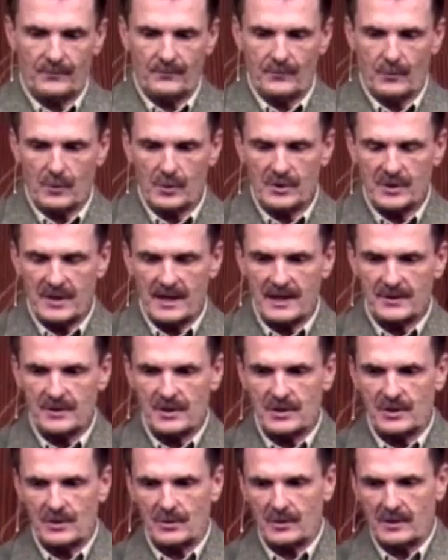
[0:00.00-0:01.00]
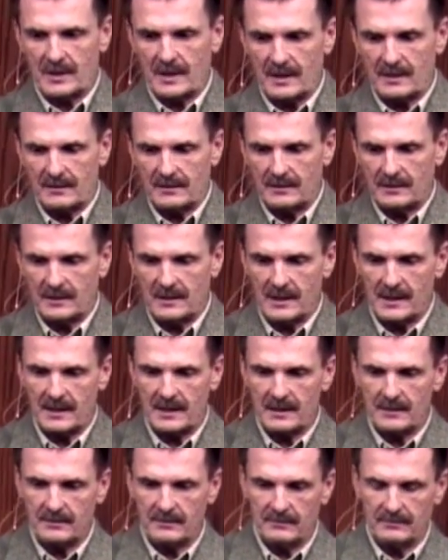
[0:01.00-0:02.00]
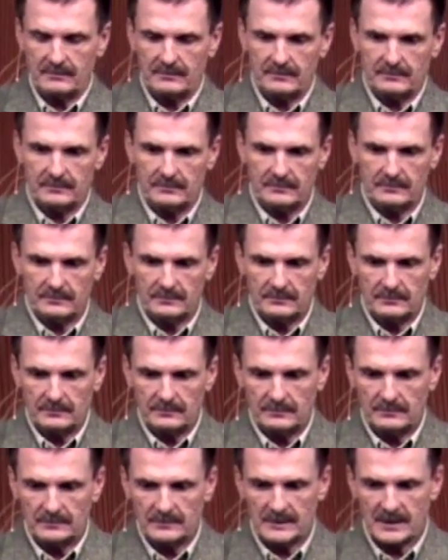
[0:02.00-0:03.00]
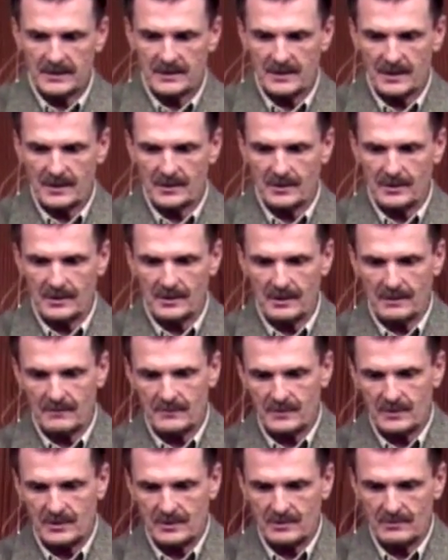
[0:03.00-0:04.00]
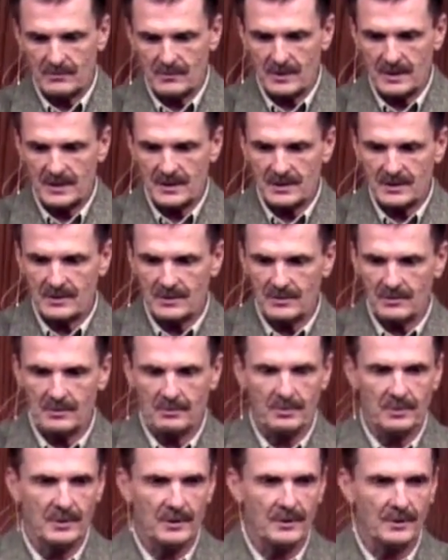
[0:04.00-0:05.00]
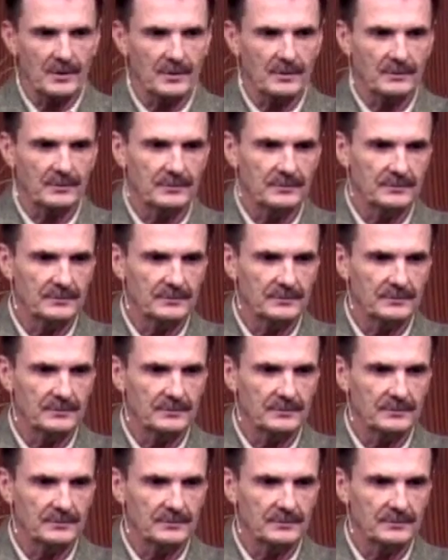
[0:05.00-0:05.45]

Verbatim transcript: four chance that she'll get, get it. That's not a good enough reason to abort her.